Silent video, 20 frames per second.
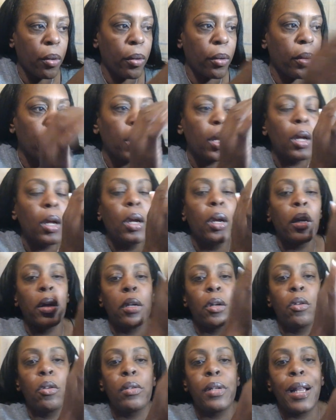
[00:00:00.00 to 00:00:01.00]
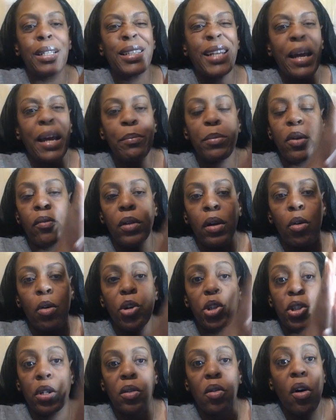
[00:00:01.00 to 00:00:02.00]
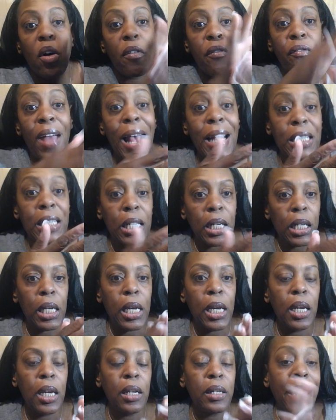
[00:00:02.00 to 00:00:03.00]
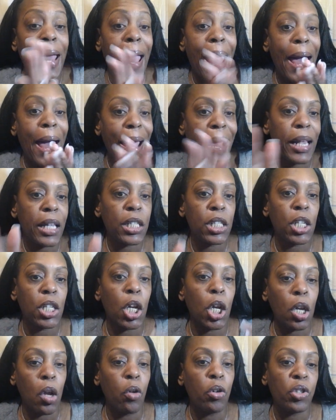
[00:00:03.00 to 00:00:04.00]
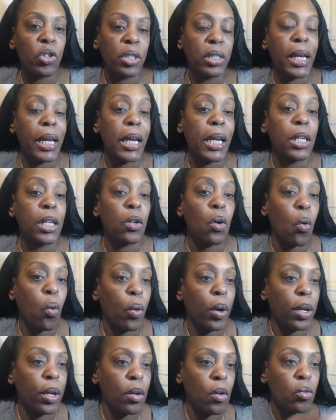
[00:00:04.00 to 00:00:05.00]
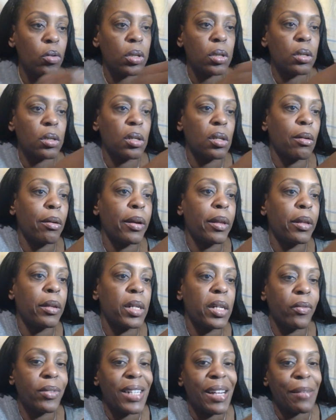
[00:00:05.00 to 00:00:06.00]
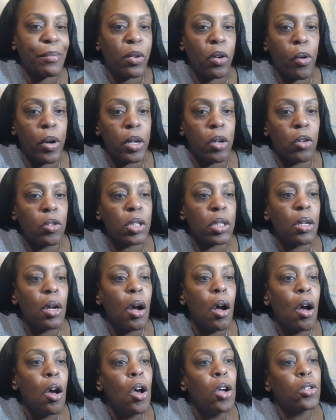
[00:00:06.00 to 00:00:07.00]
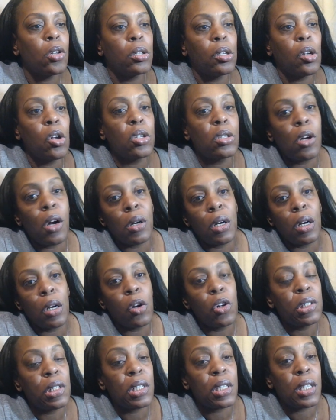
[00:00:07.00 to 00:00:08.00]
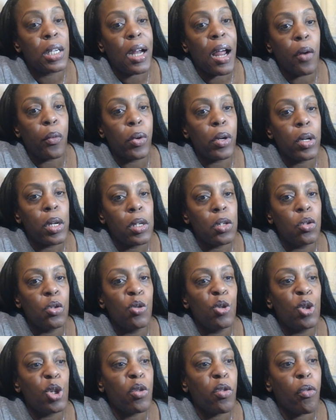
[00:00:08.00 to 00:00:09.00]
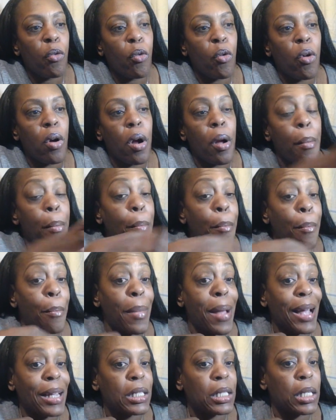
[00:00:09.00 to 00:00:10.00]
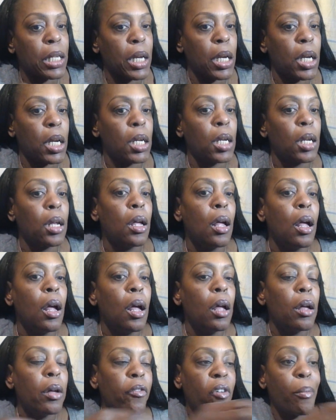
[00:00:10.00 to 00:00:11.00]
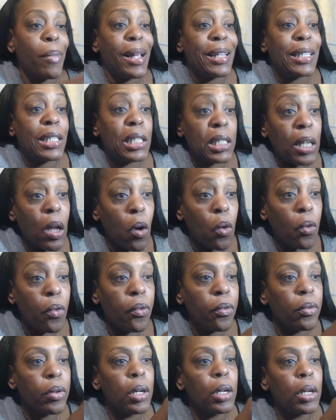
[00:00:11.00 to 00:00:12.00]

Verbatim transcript: you know, that type of lotion or Vaseline that has lotion and oils, you know, different type of oils. So those are the only lotions that I really use for my skin, for myself, you know.